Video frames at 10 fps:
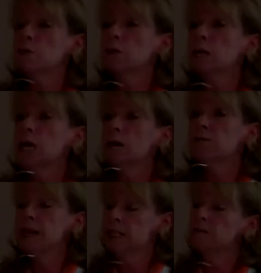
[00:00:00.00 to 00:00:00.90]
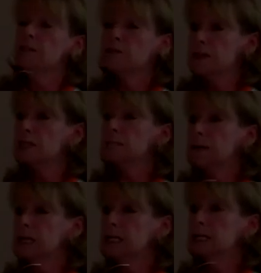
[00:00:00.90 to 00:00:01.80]
the effective defence
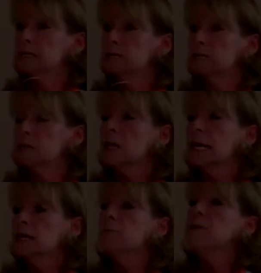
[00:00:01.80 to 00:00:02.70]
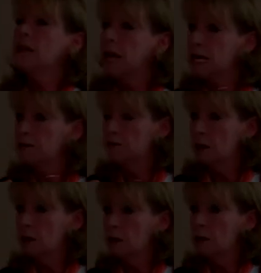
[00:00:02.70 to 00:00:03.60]
mechanisms in
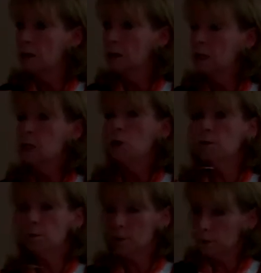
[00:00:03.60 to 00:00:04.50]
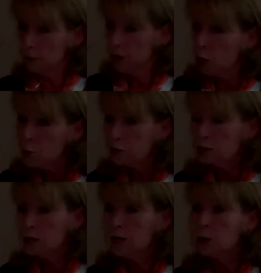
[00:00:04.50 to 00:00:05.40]
behaviour. We know
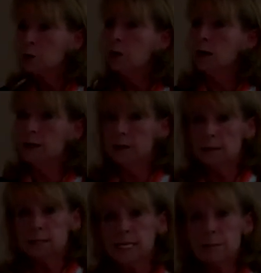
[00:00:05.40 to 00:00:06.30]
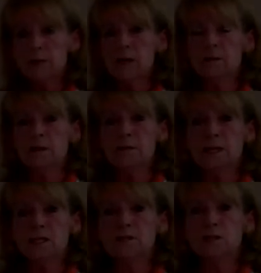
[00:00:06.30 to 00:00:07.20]
what's going on in the deep level of the
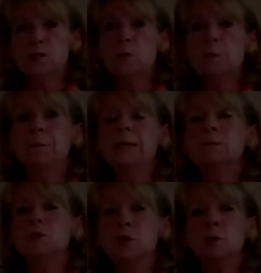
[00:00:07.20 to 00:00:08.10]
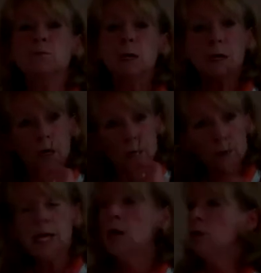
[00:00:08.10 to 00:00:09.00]
individual, but people don't
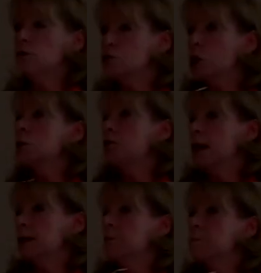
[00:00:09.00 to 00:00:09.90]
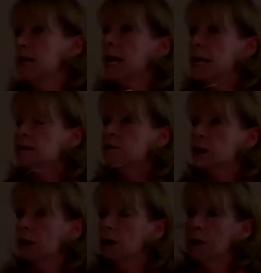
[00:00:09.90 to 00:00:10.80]
show that in
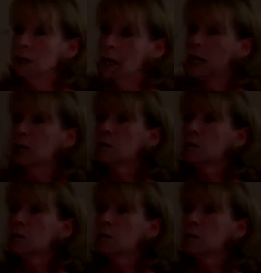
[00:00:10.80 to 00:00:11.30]
behaviour. And